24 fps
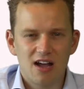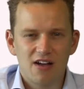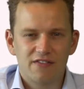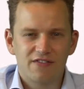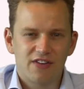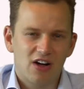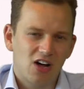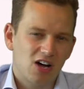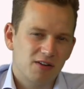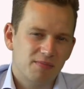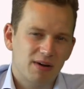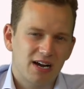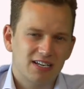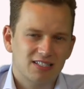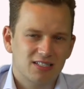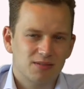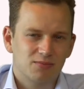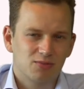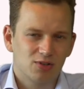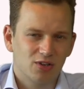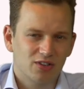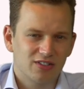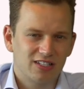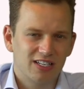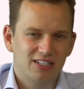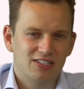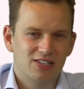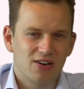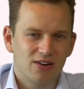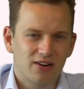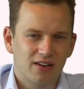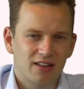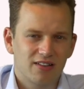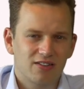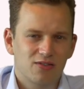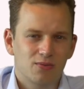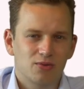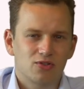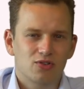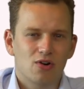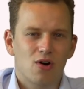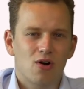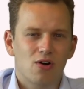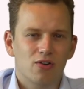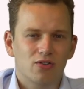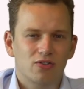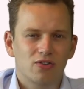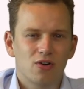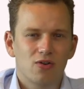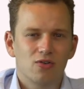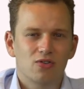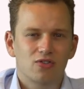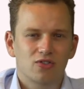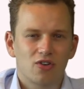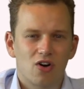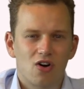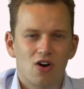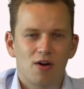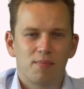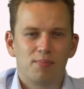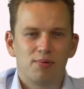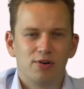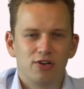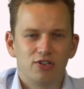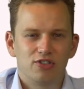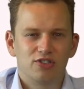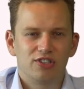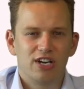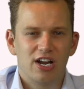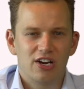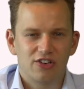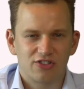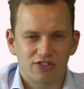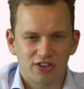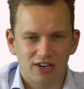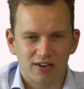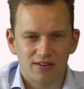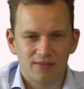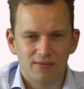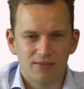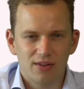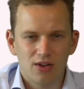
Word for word: followed by some Realty tokens, which also saw appreciation.